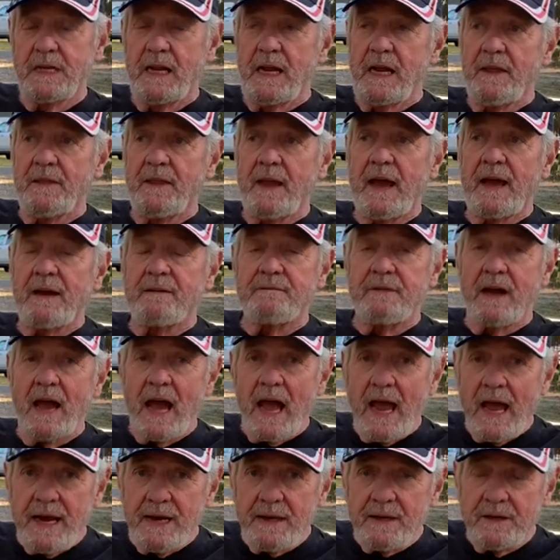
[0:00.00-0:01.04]
They have
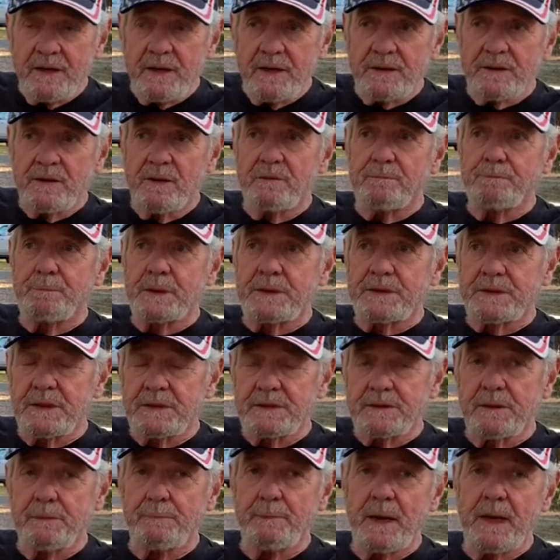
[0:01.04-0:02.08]
800
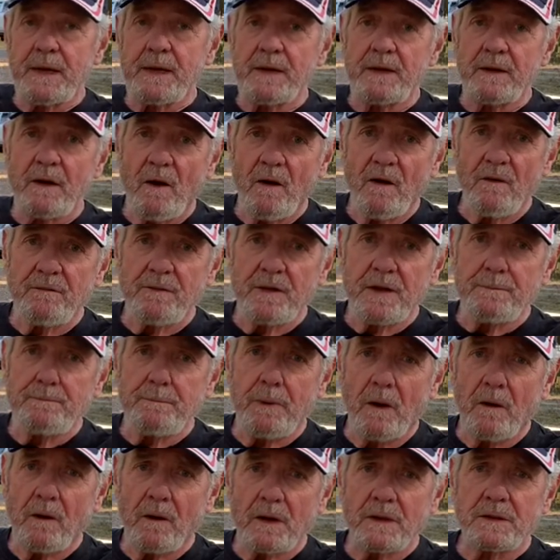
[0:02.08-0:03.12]
participating RV
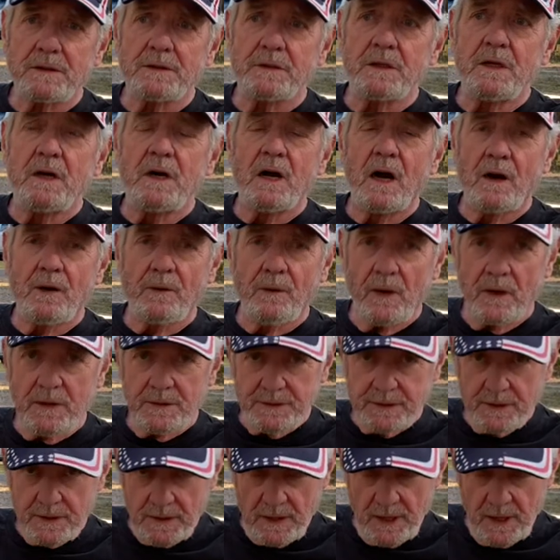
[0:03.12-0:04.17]
parks across
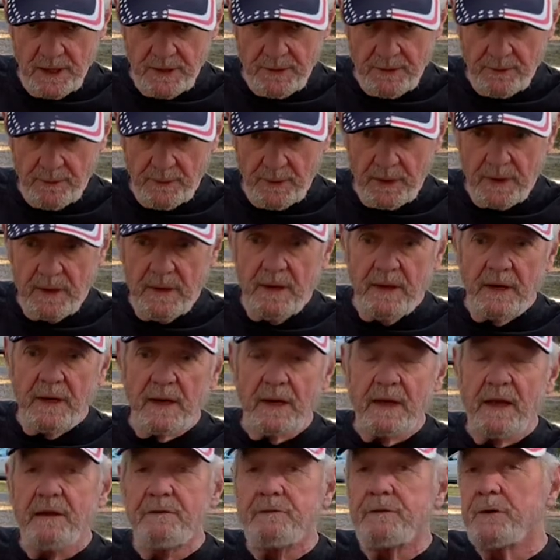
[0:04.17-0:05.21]
the country. They
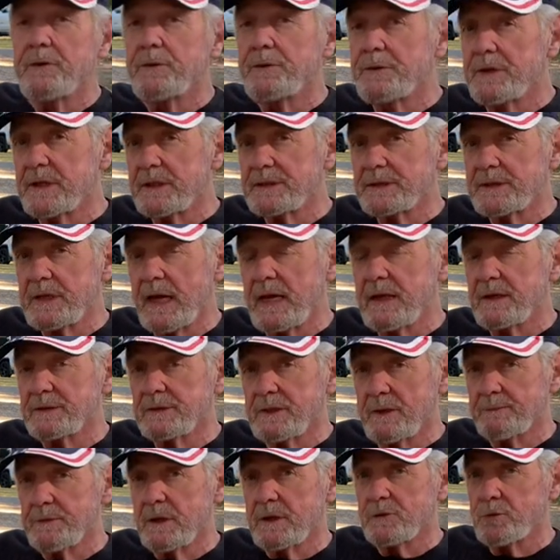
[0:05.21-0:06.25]
give you discounts
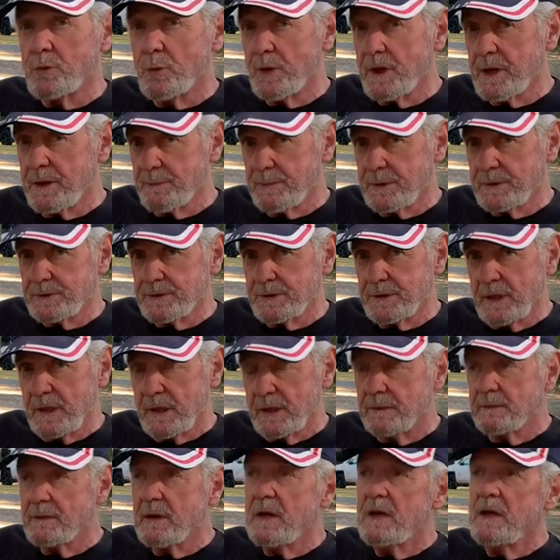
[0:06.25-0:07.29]
up to 20%.
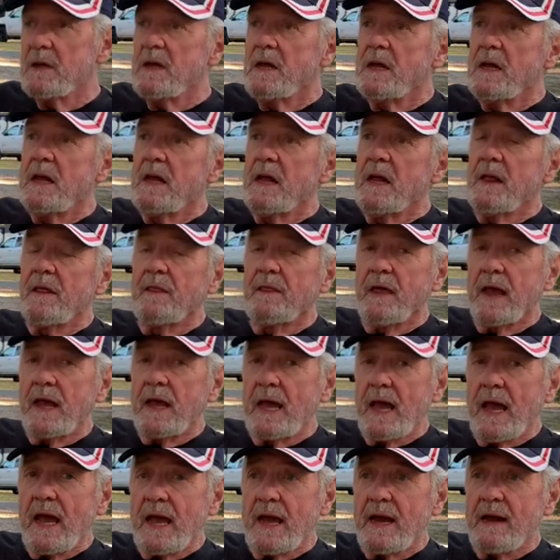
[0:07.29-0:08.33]
They
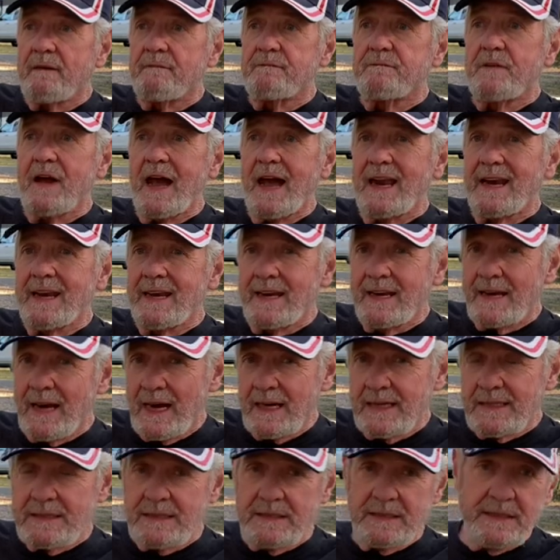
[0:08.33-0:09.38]
have
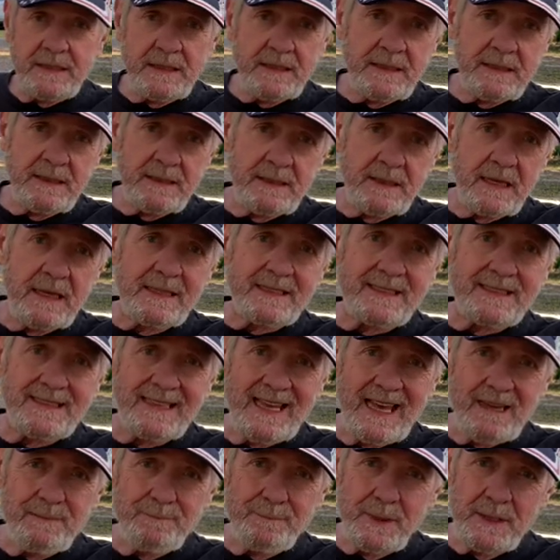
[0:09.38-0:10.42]
19
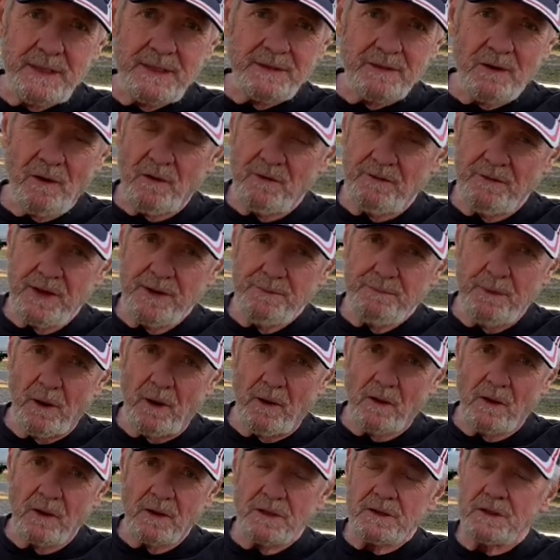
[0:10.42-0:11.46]
escapees RV
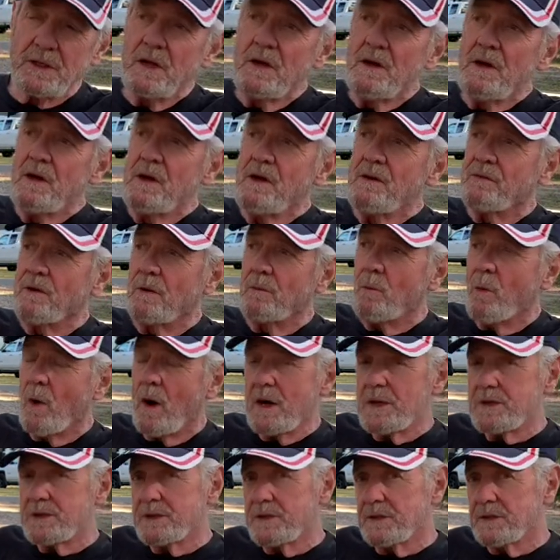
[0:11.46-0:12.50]
parks from
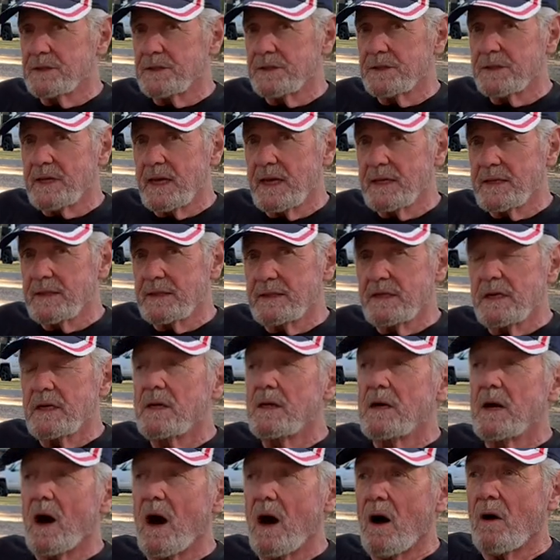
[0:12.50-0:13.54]
Washington State
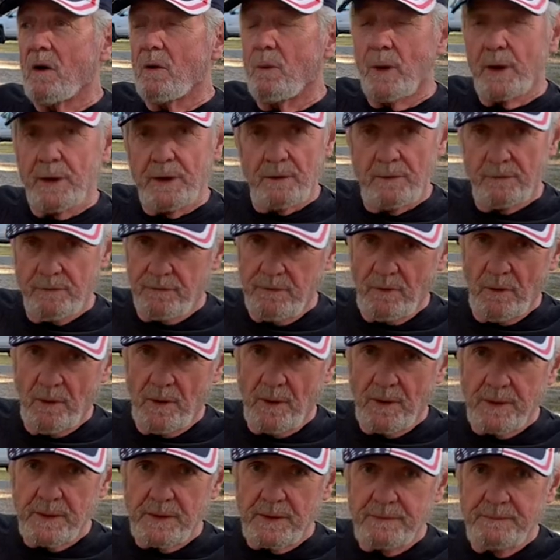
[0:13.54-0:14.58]
all the way to Florida.